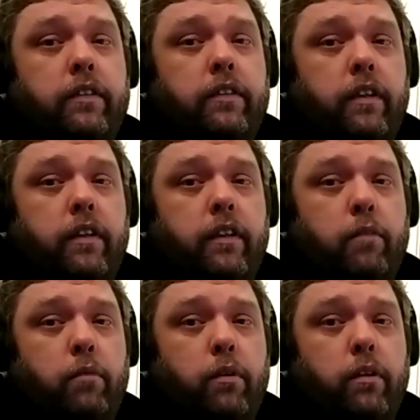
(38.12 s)
on them
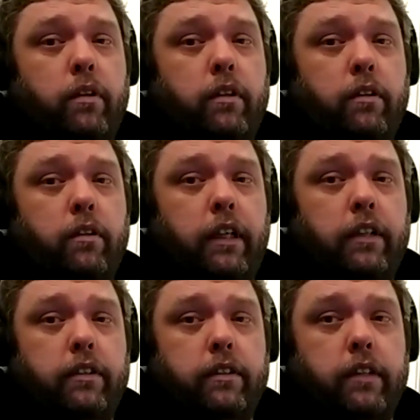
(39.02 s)
or
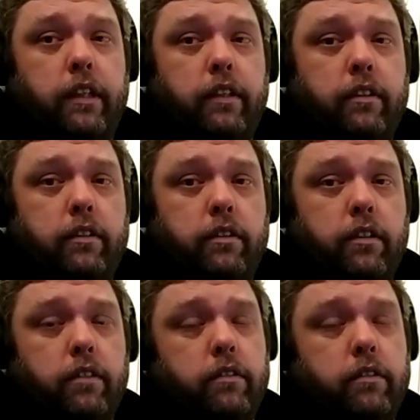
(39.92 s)
grenades inside.
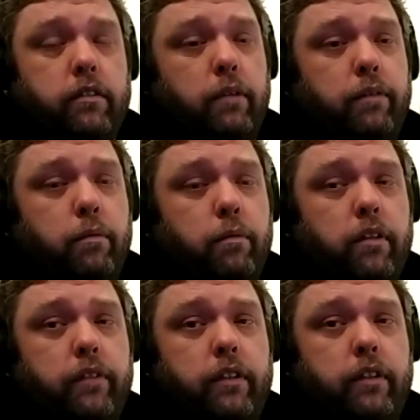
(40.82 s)
So stay Perfect. away from
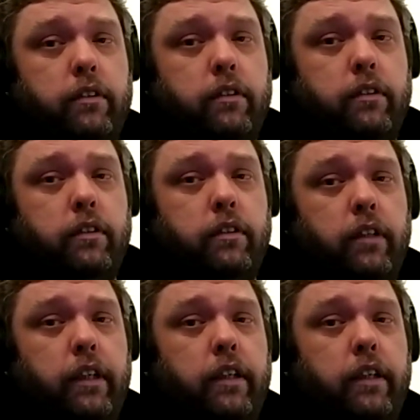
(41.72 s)
all of them. Yeah.